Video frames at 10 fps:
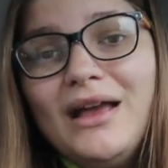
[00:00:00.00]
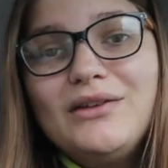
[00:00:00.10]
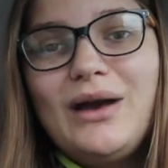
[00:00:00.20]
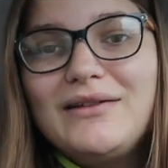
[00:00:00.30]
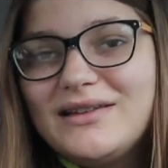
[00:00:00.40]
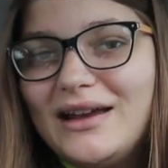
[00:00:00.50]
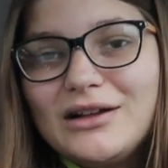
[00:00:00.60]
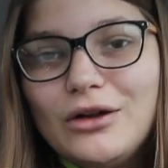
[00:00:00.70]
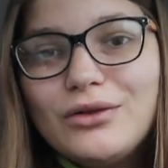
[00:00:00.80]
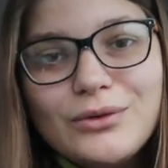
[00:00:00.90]
So I decided
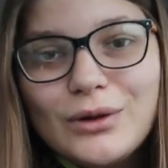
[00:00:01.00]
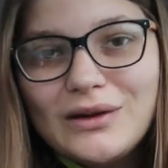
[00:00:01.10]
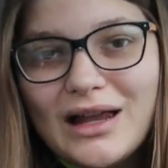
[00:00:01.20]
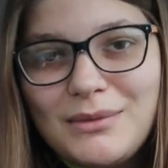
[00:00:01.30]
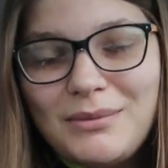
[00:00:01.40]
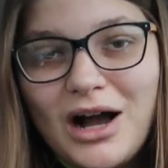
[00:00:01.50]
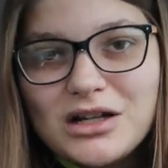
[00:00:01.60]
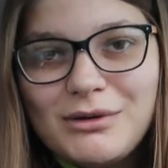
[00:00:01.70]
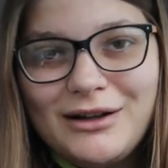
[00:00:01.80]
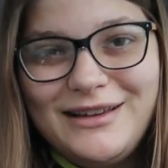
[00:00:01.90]
to go through a lot of my
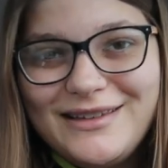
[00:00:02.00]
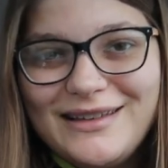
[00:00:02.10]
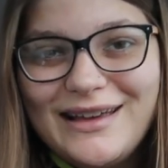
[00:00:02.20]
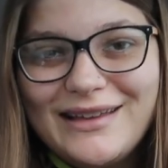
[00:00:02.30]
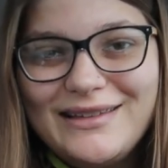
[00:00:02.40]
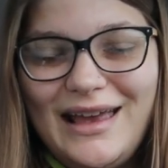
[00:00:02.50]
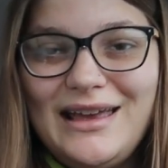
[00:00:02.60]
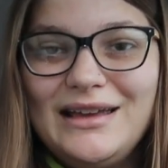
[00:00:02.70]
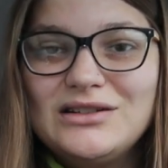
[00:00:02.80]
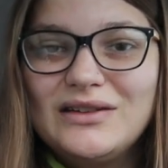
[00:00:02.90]
Poshmark listings
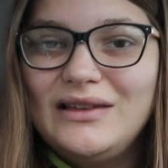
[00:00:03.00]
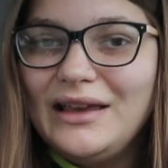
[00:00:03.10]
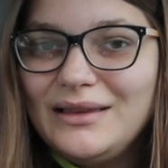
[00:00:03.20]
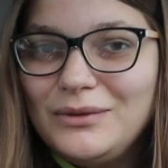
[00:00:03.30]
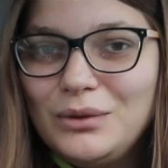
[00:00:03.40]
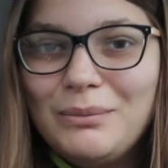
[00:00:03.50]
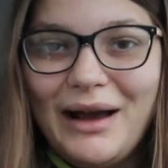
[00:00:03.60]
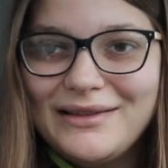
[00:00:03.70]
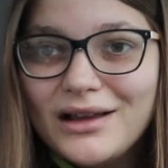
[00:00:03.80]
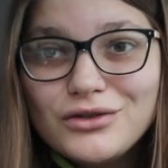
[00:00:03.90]
and just take them to a
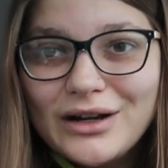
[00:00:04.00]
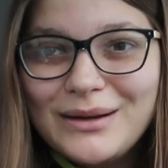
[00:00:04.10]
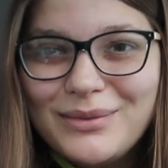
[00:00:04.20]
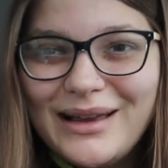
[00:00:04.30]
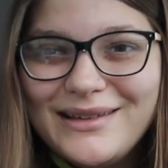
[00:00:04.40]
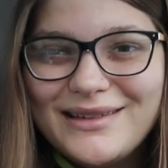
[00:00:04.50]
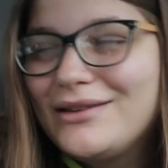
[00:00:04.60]
buy sell trade place.